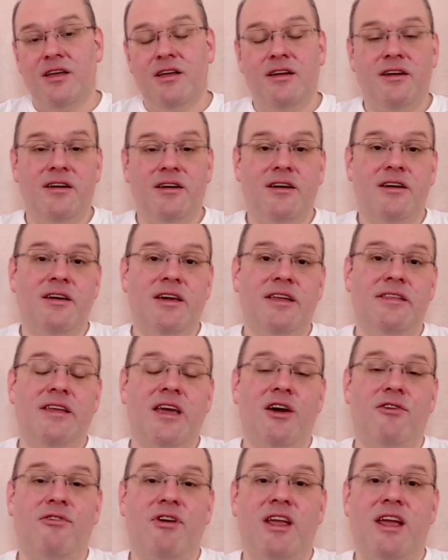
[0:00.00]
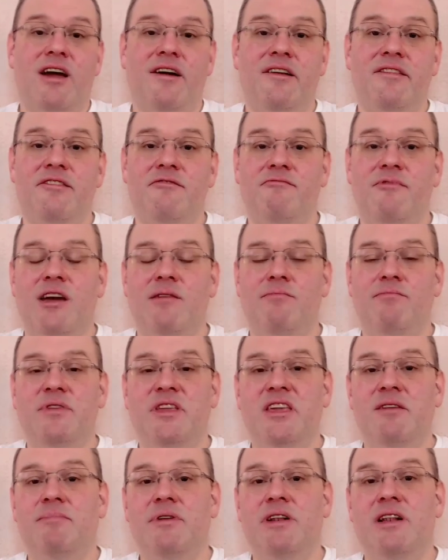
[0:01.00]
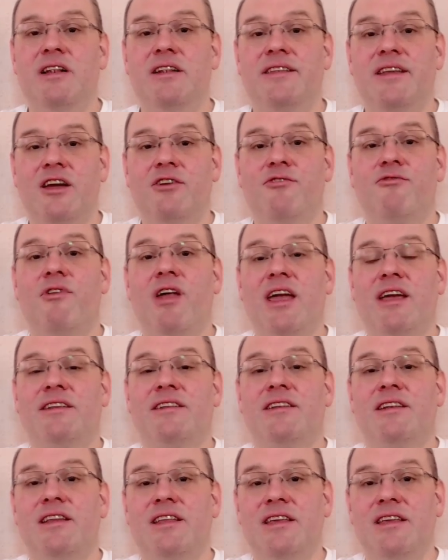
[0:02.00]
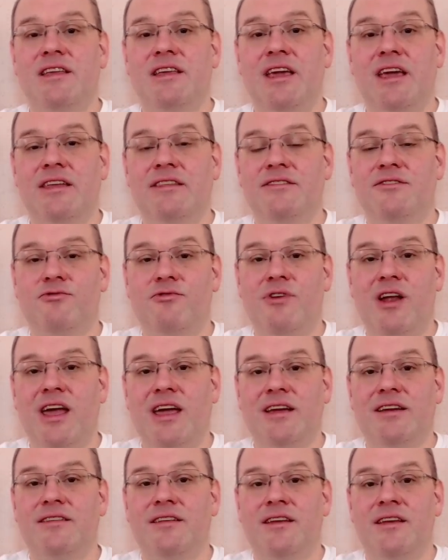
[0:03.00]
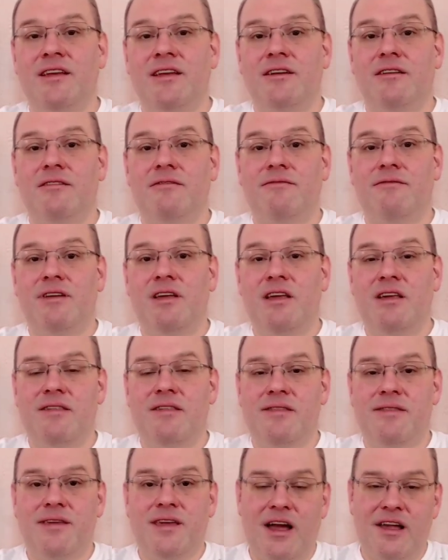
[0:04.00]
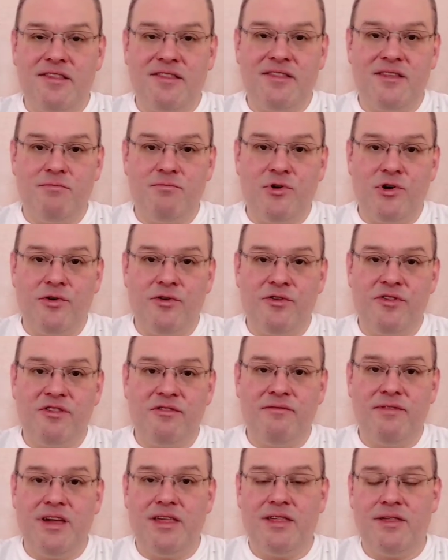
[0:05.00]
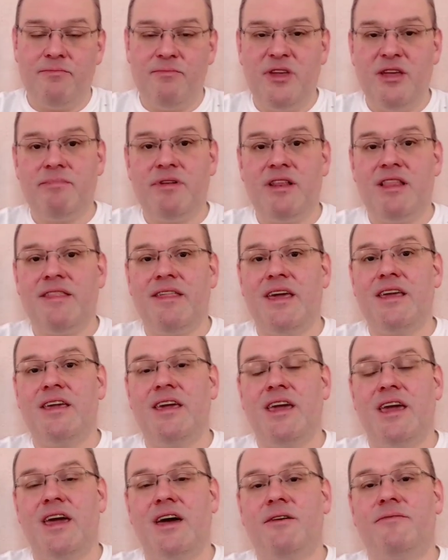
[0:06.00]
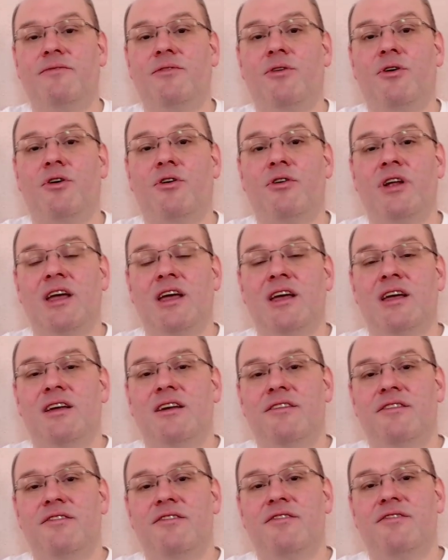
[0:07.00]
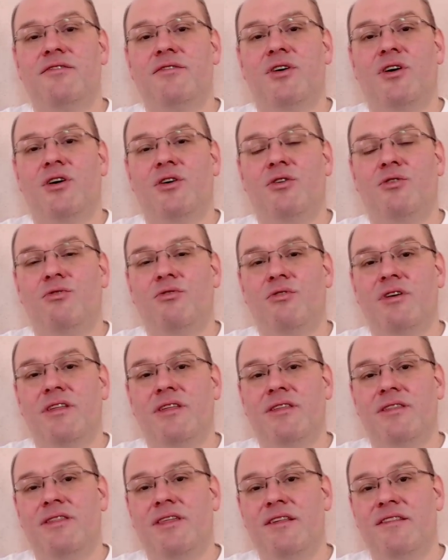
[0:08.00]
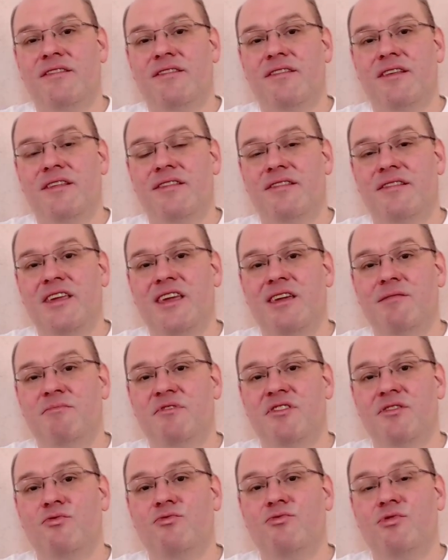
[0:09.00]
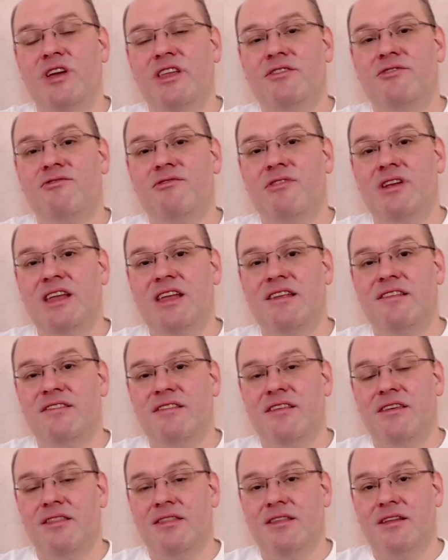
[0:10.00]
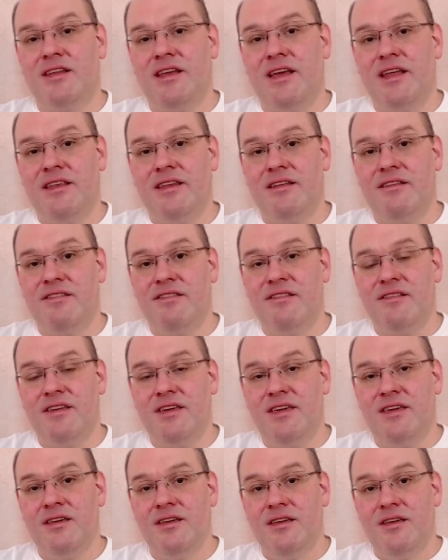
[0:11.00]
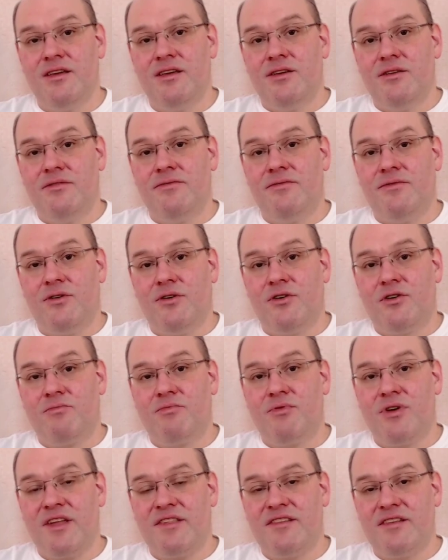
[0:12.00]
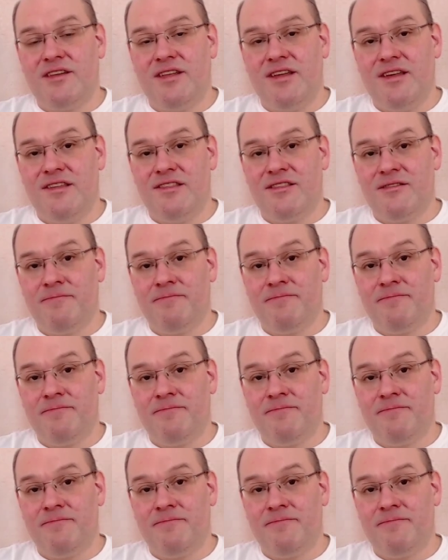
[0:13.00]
uh, in areas where people directly interact with customers, with people they care for. So this seems to increase the tendency for presenteeism.